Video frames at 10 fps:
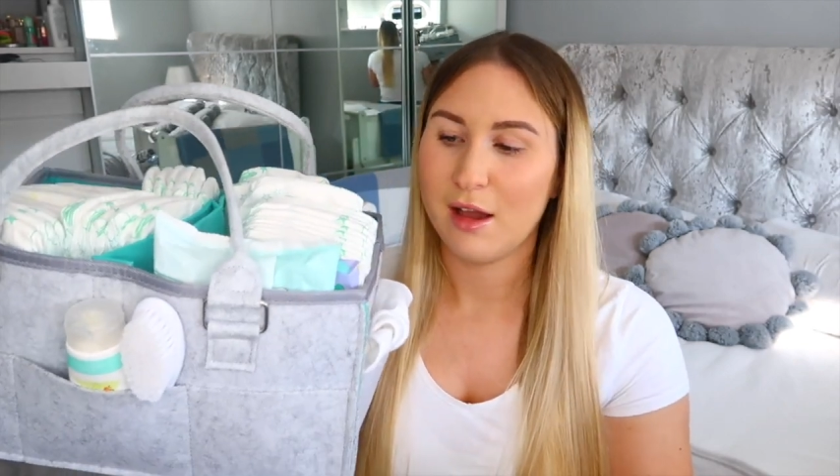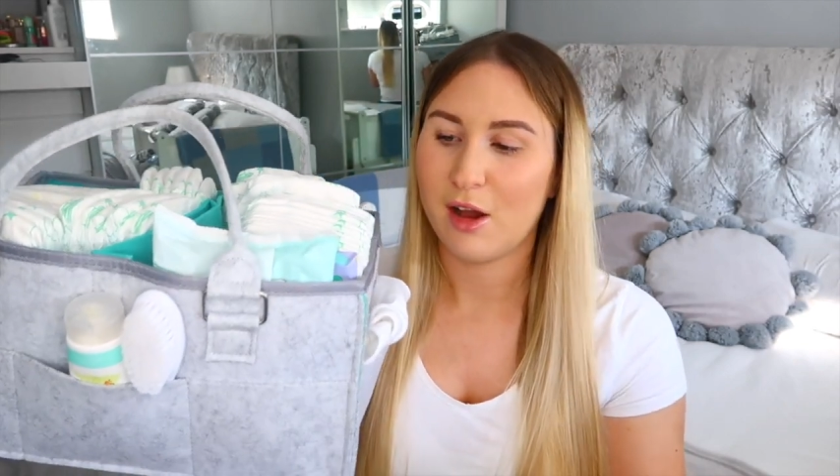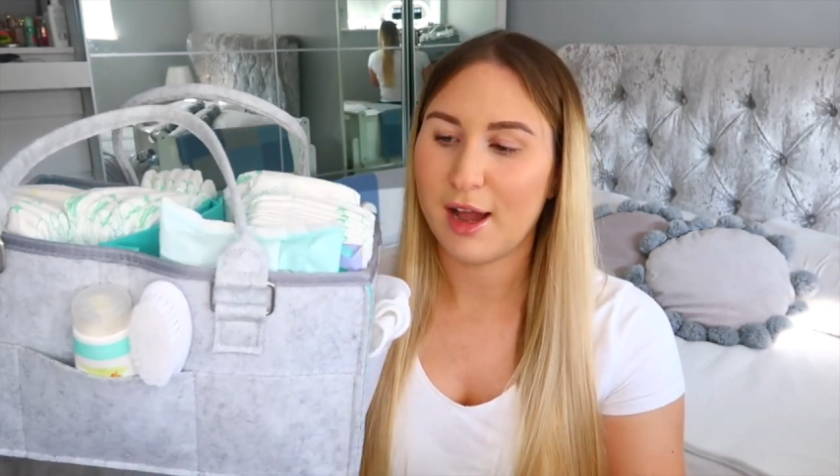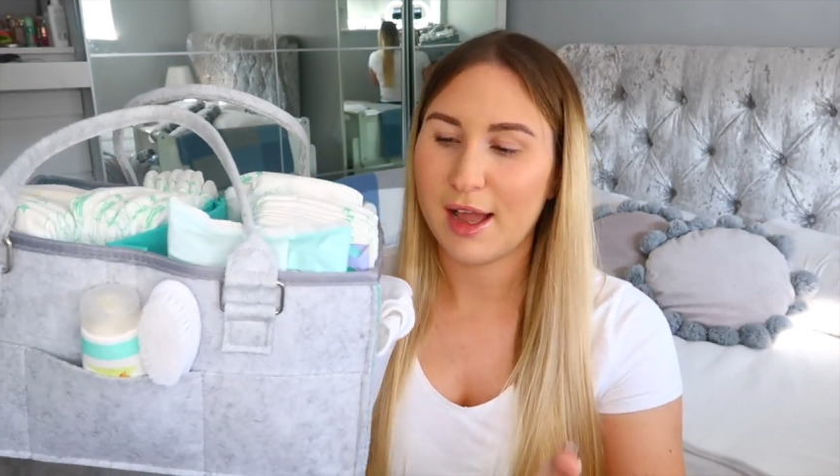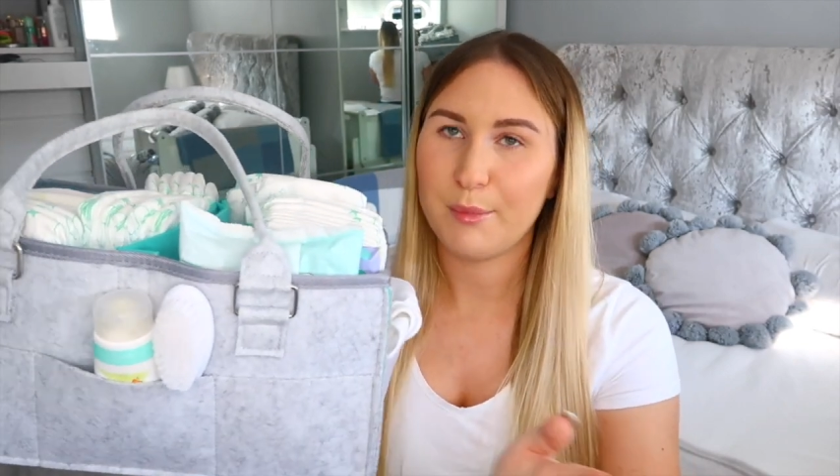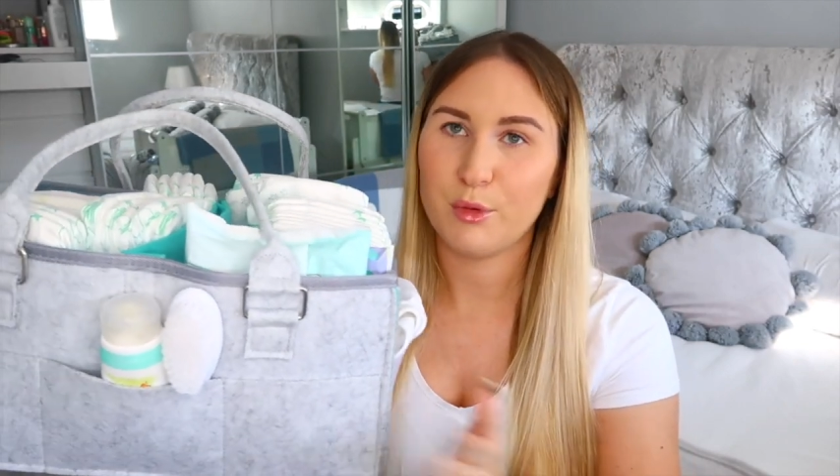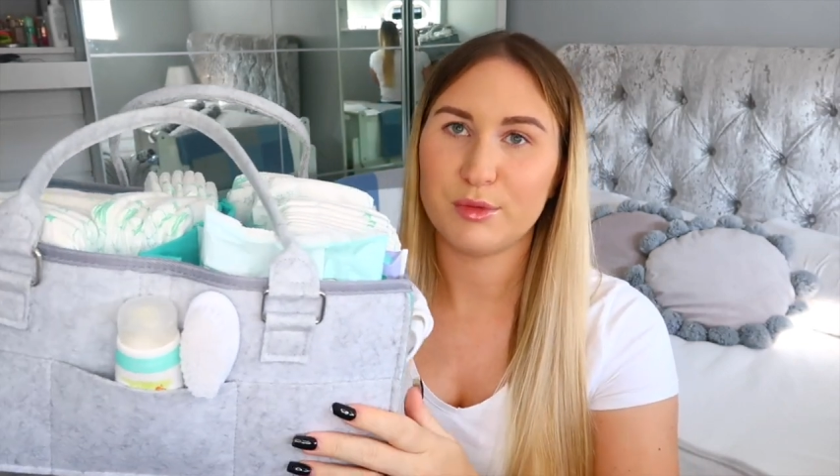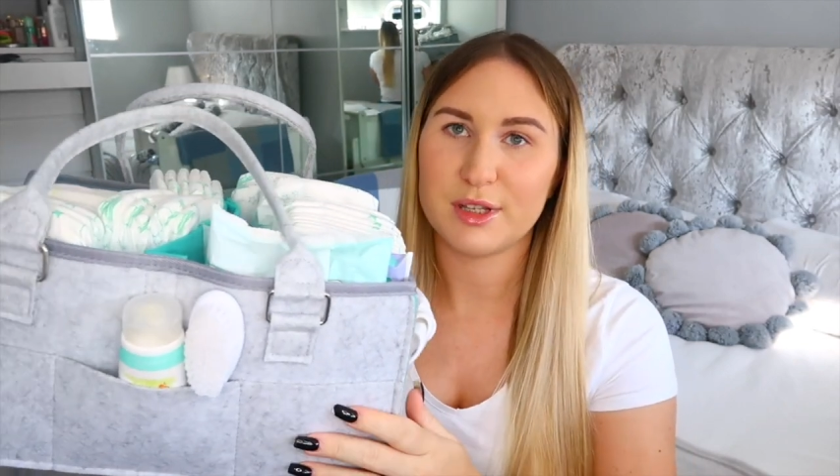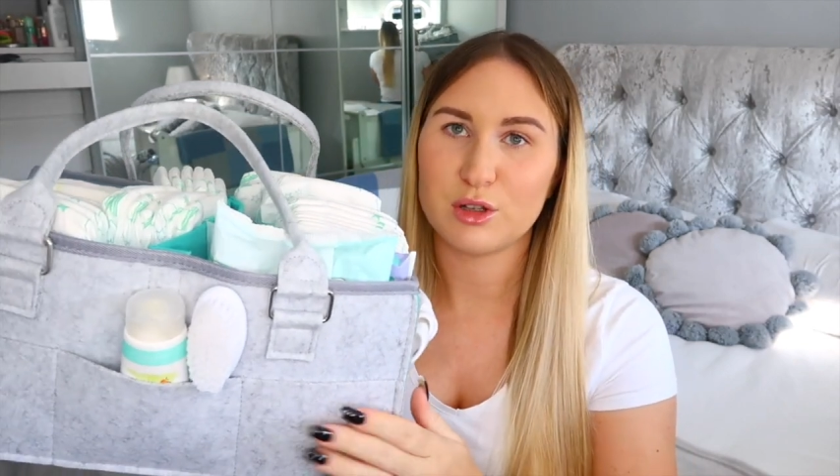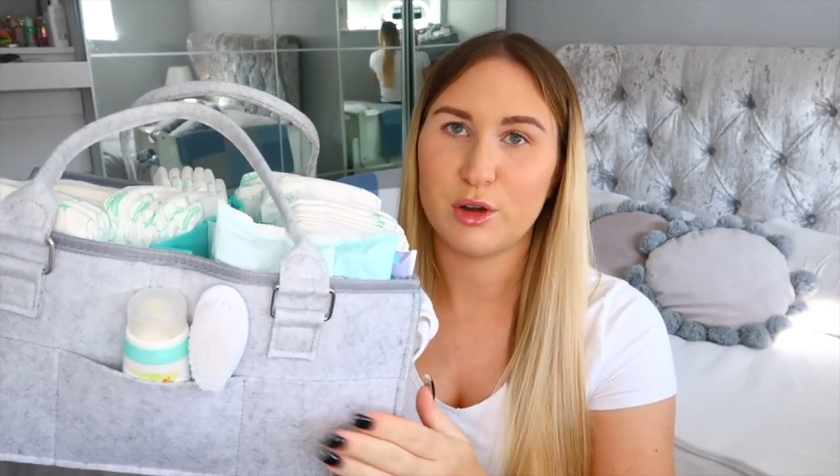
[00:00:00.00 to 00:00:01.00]
I bought
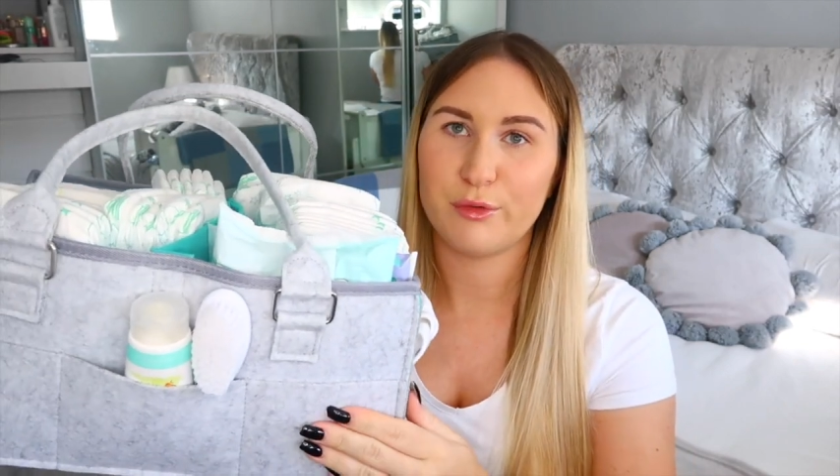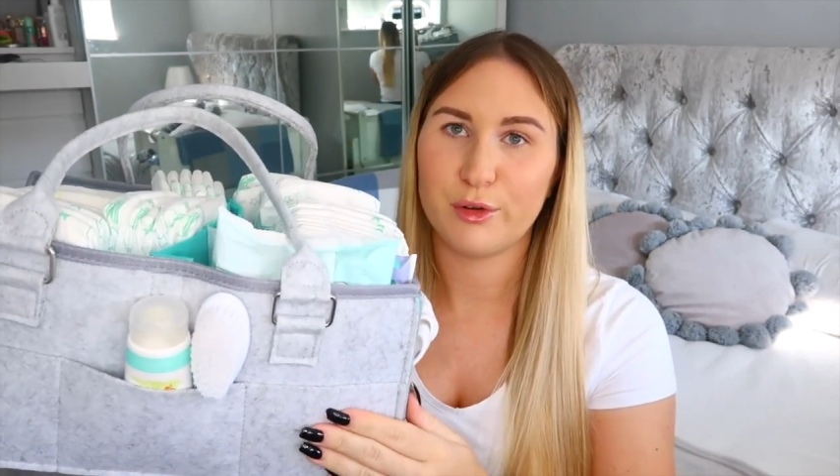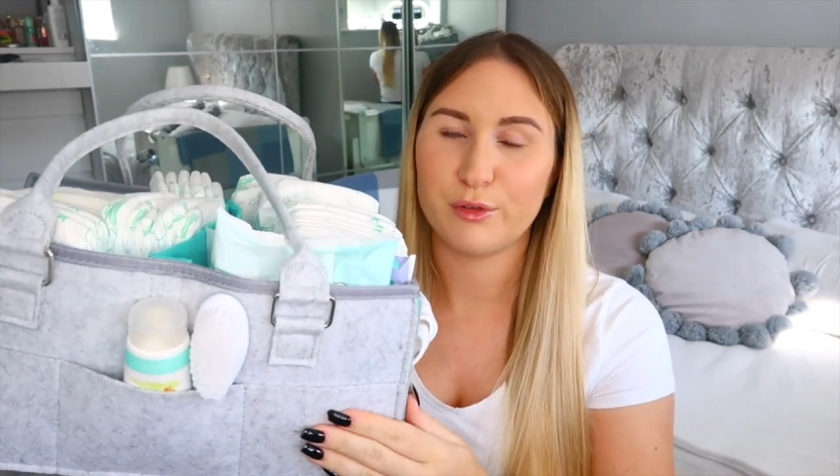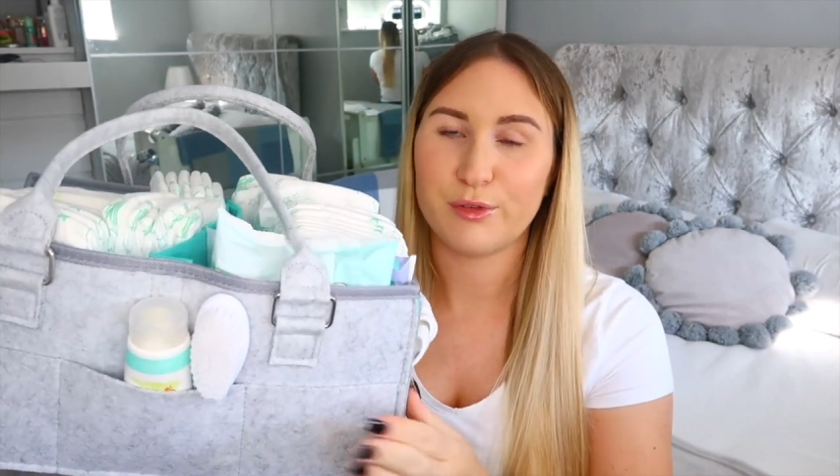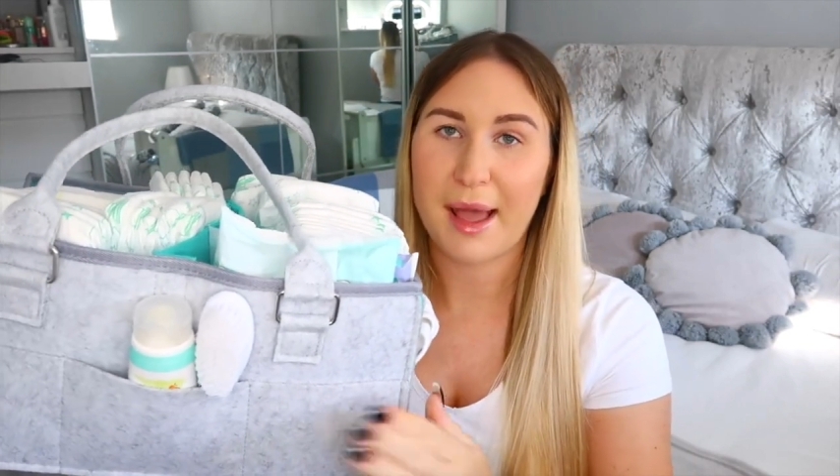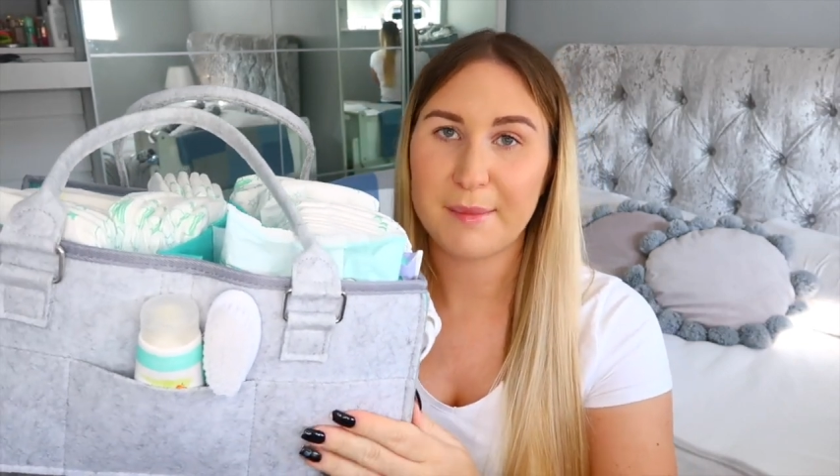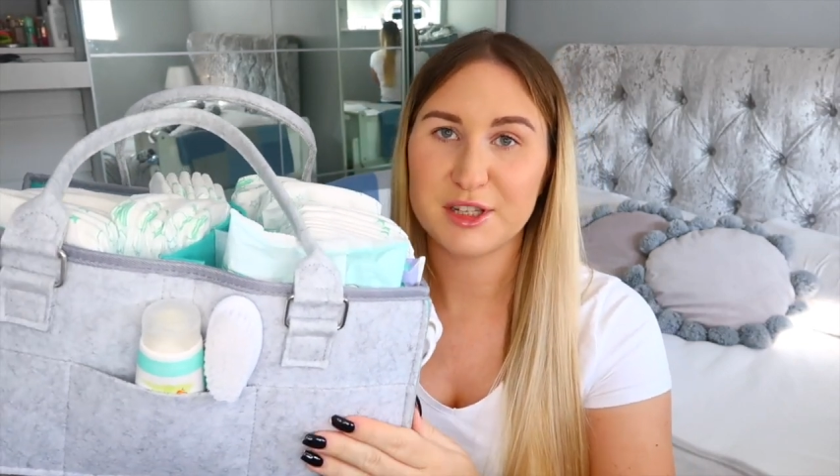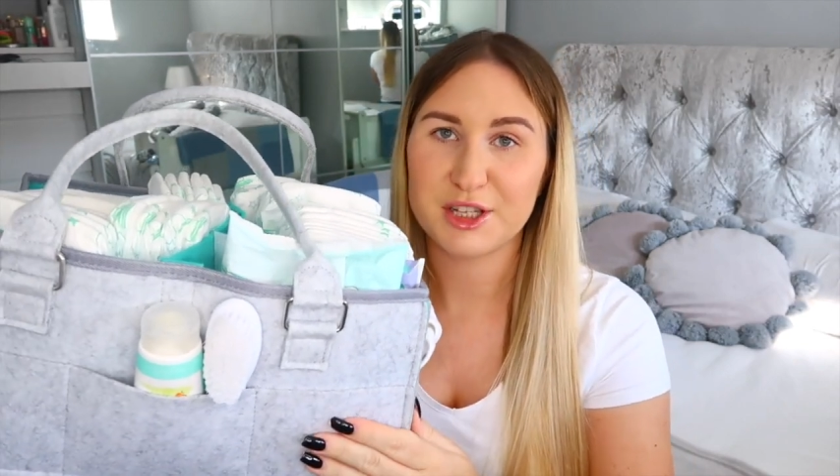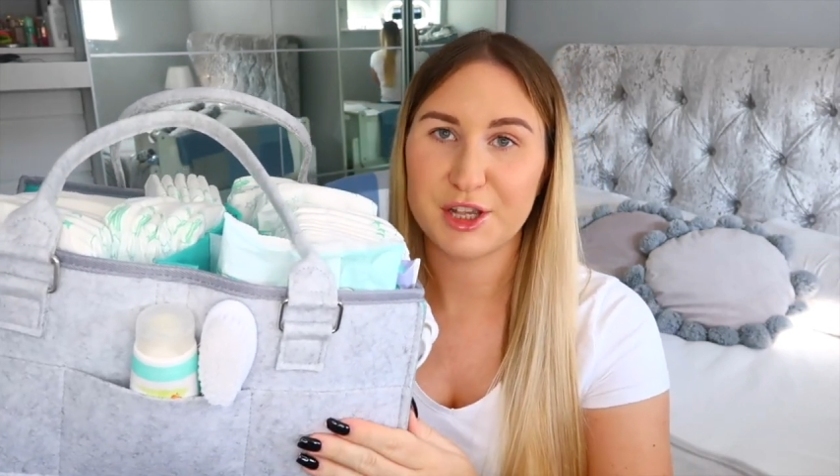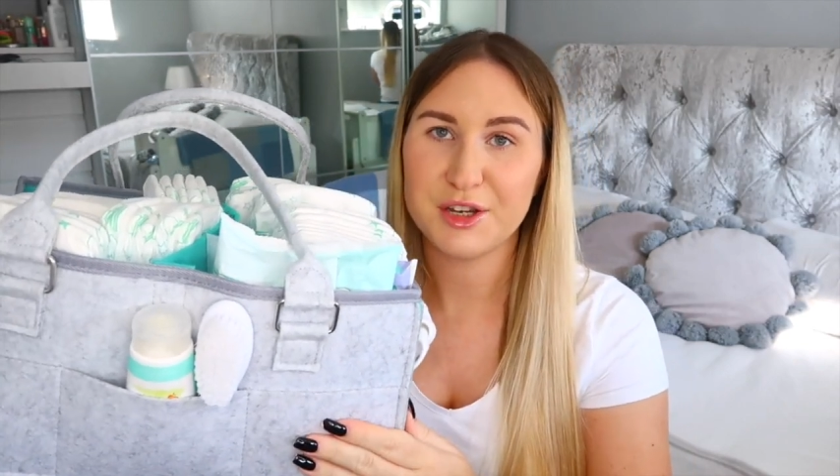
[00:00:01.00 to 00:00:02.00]
this off of
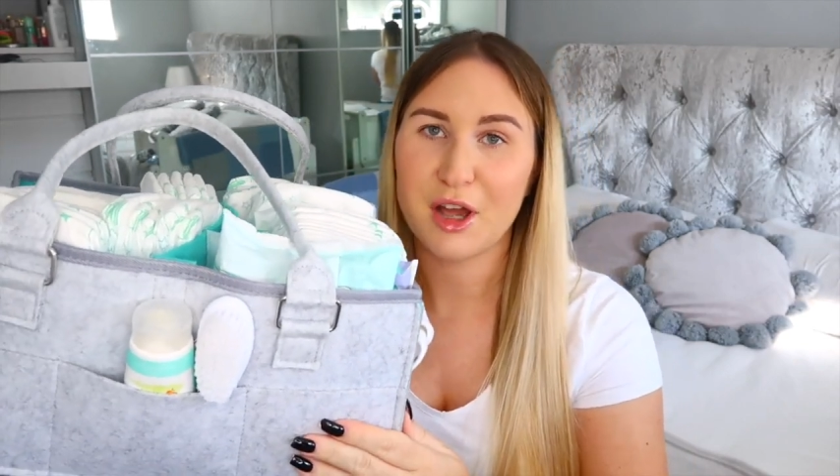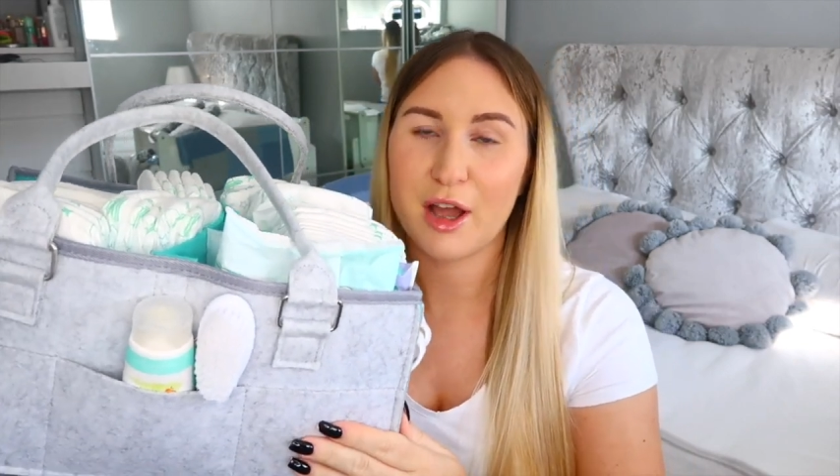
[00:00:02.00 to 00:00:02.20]
Amazon.